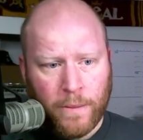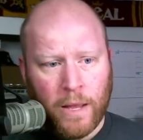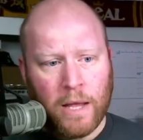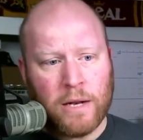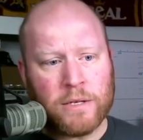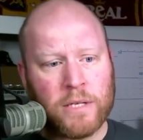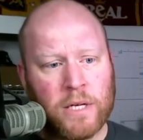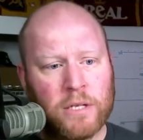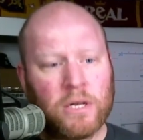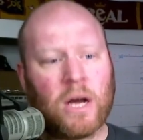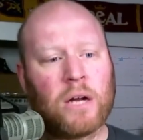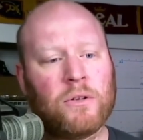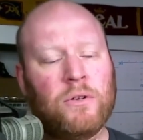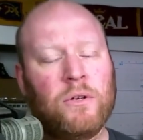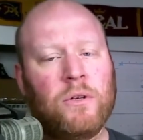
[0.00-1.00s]
And as I
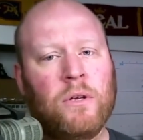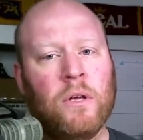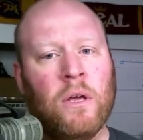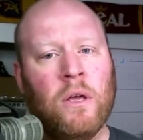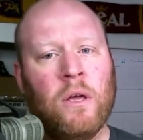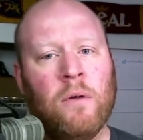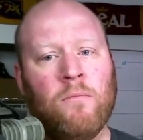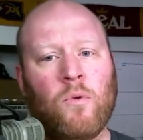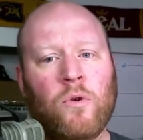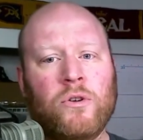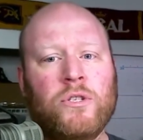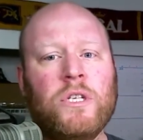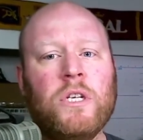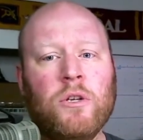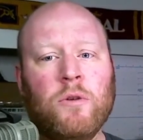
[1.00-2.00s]
talked to more
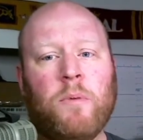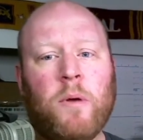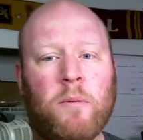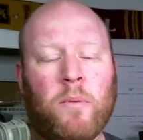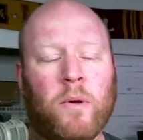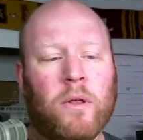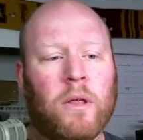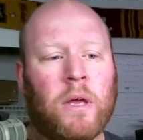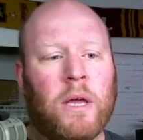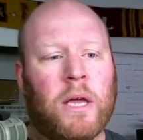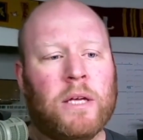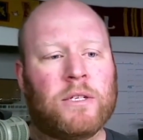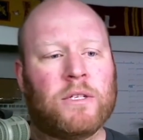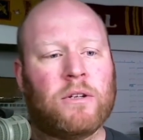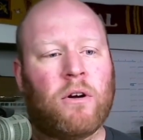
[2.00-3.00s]
senior people,
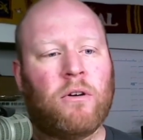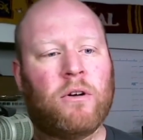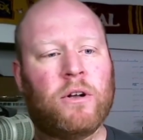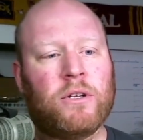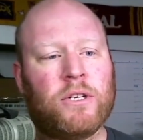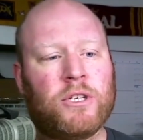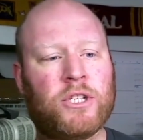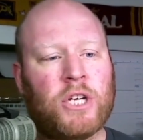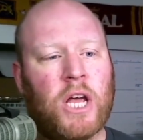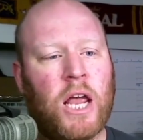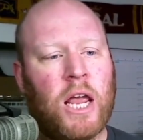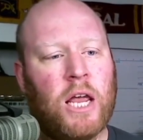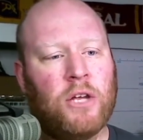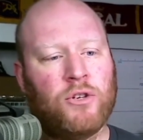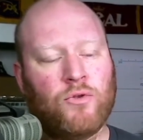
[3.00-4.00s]
it started to
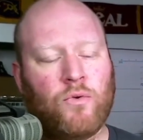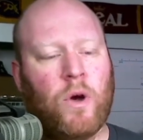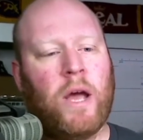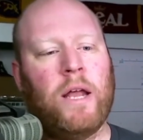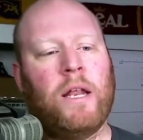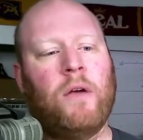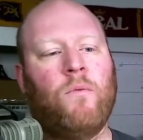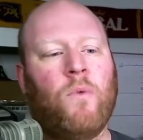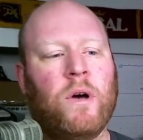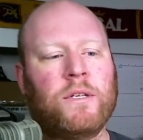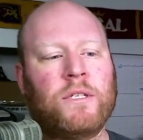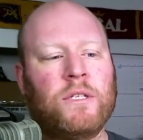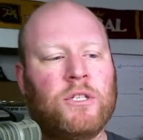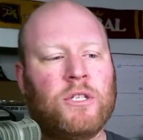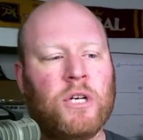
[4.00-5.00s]
change, right? It
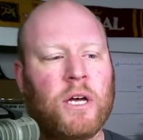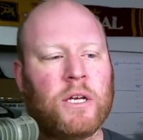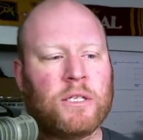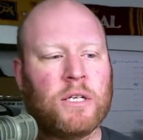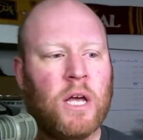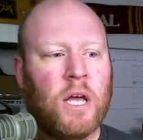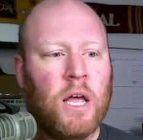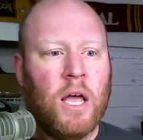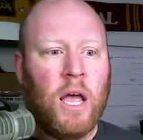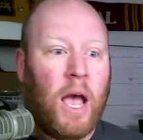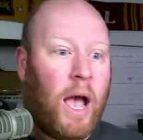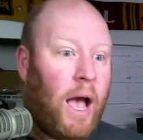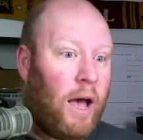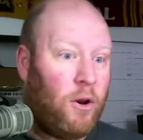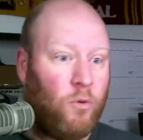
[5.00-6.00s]
wasn't just,
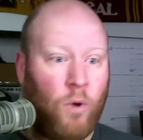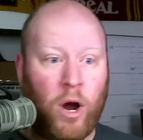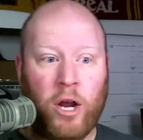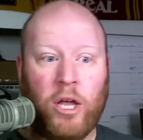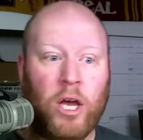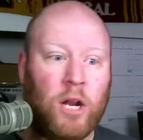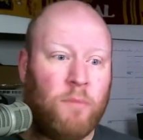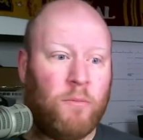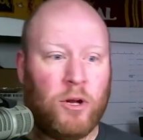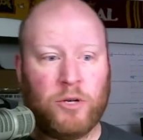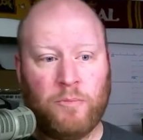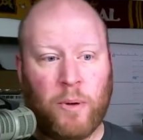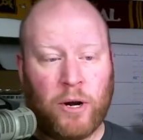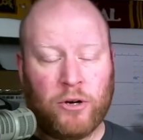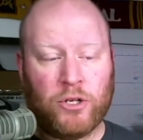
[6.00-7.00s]
how do I get a
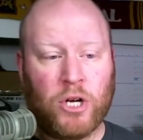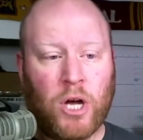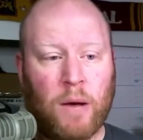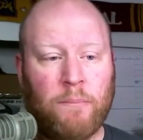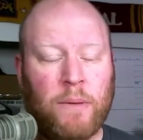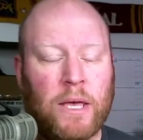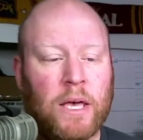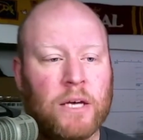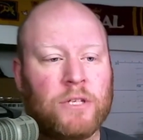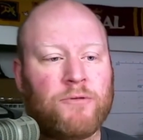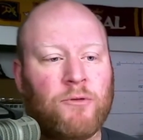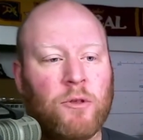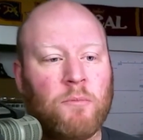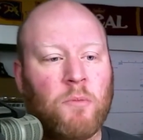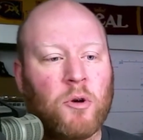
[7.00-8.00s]
much better job? Because
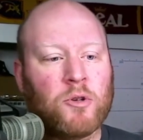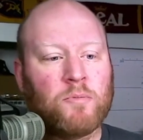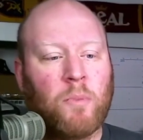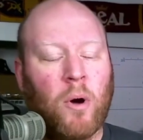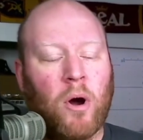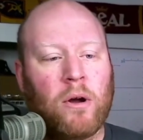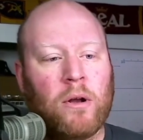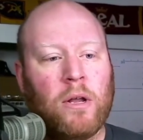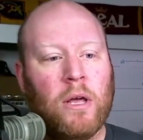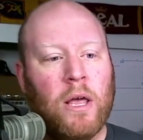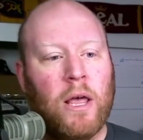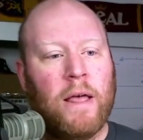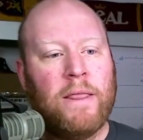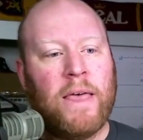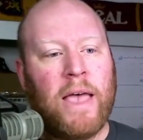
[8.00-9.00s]
for the most part,
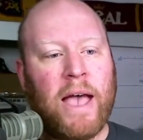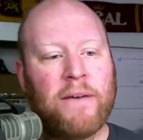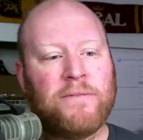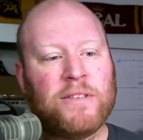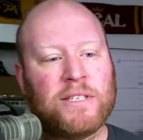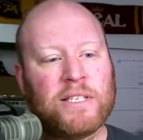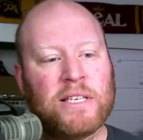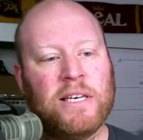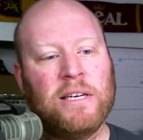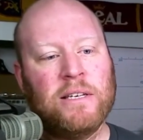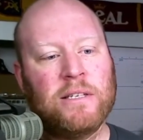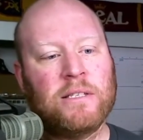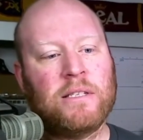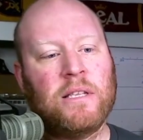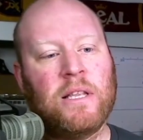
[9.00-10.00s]
they have the
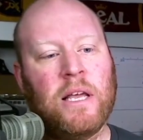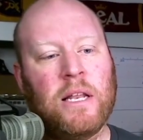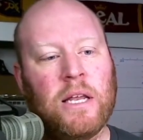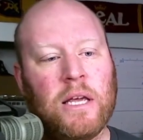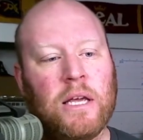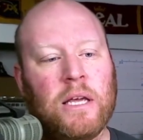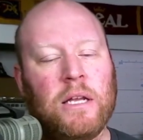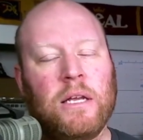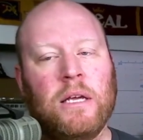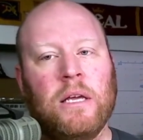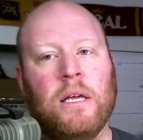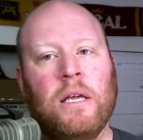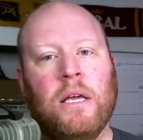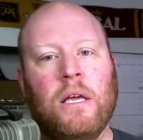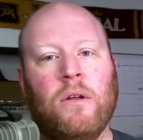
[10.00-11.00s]
skills that they need
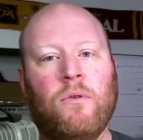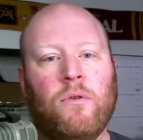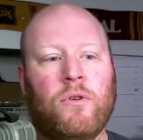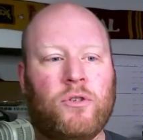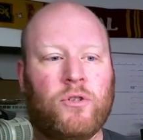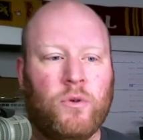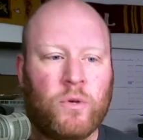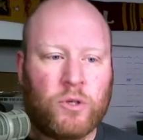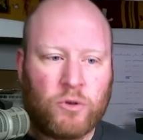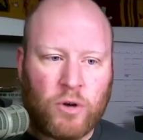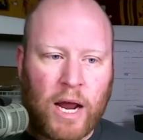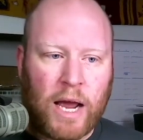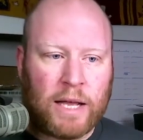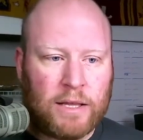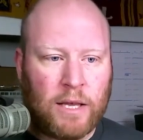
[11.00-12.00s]
in order to
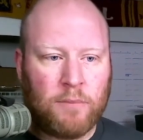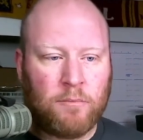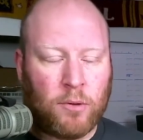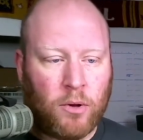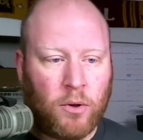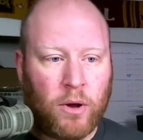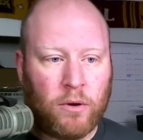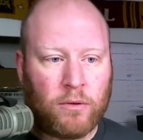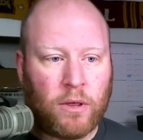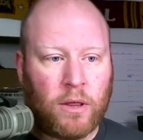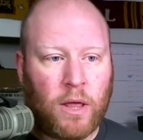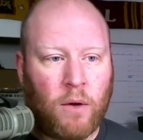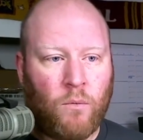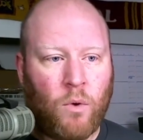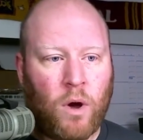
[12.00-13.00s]
attract the employer that
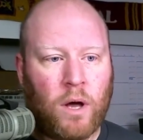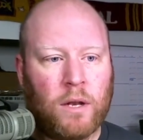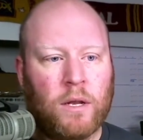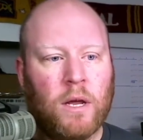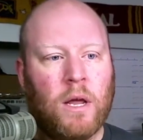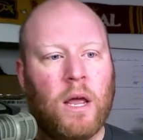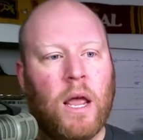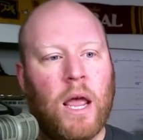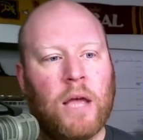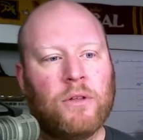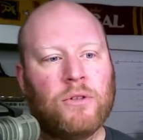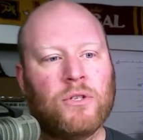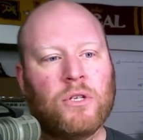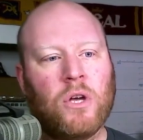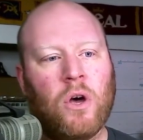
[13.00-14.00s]
they want.
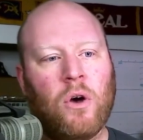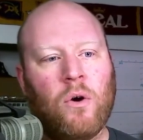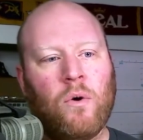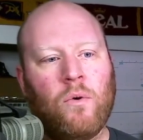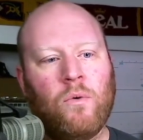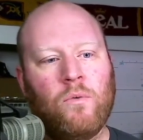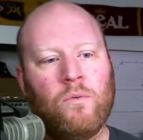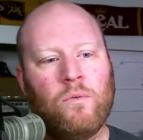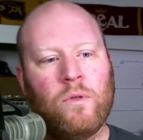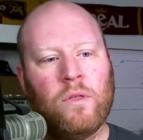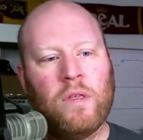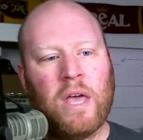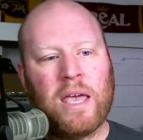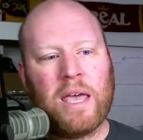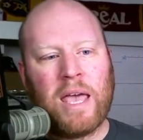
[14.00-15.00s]
And so
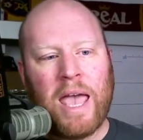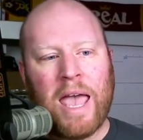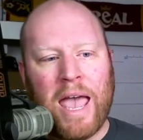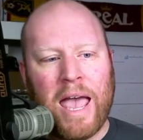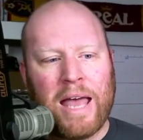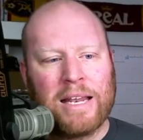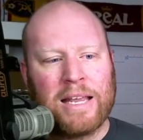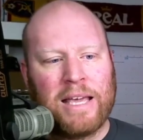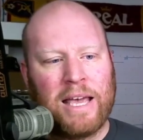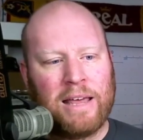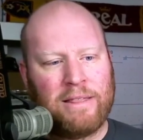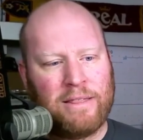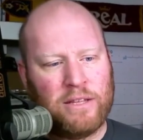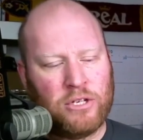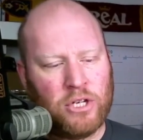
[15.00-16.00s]
they can
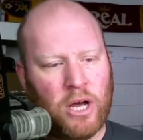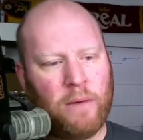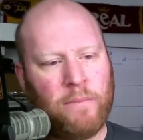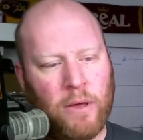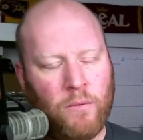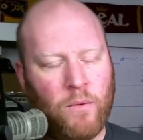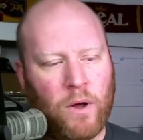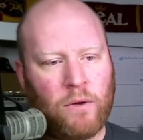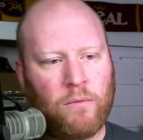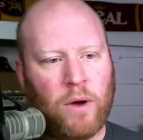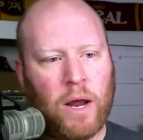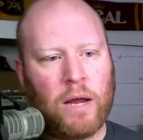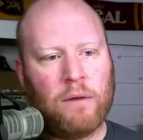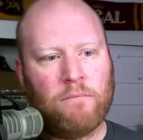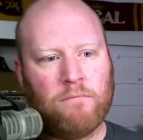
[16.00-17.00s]
get the job they want,
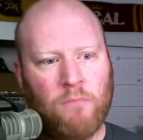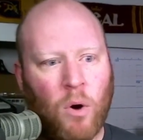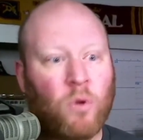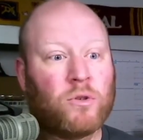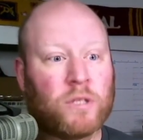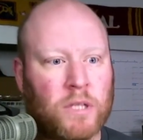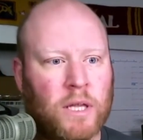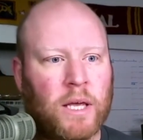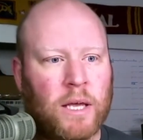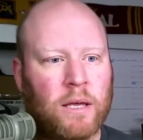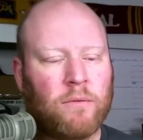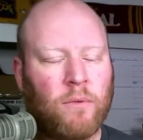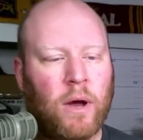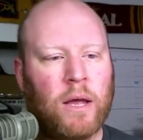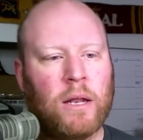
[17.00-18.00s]
right? Mostly,
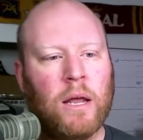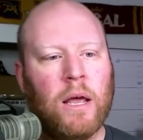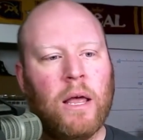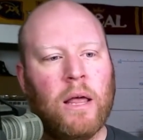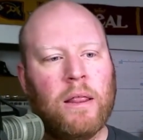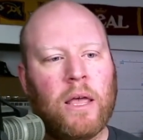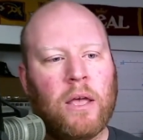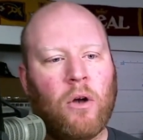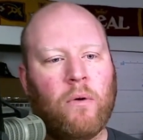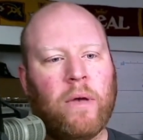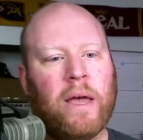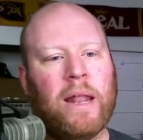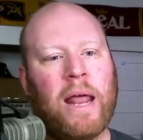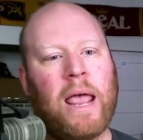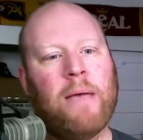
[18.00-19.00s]
right? They can go
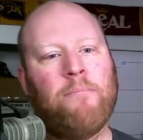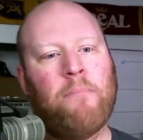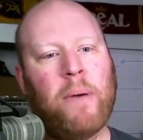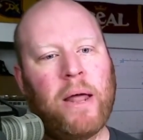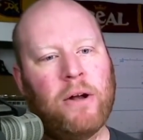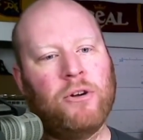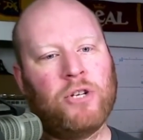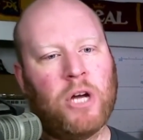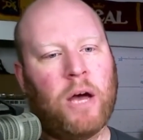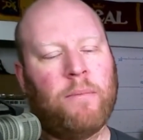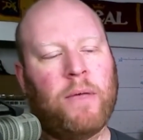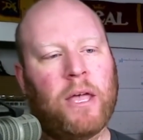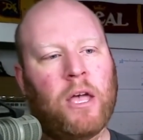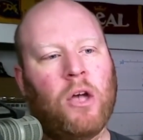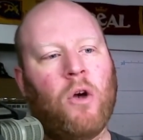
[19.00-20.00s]
get a better job.
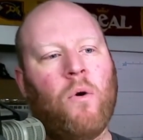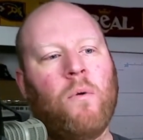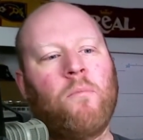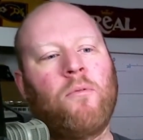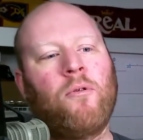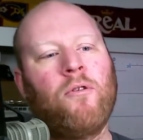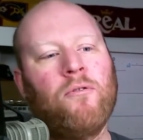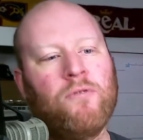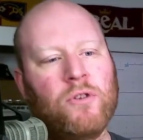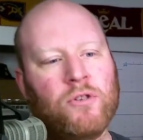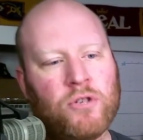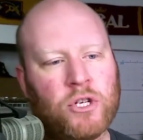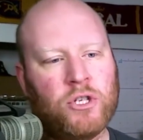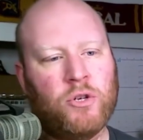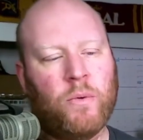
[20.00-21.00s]
They can go improve their
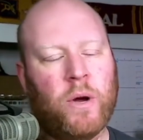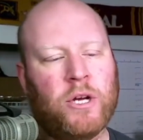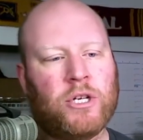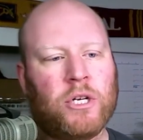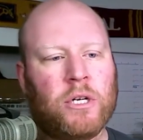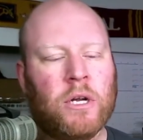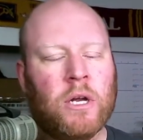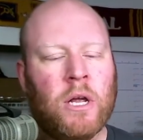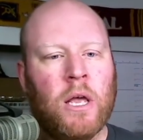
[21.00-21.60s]
situation.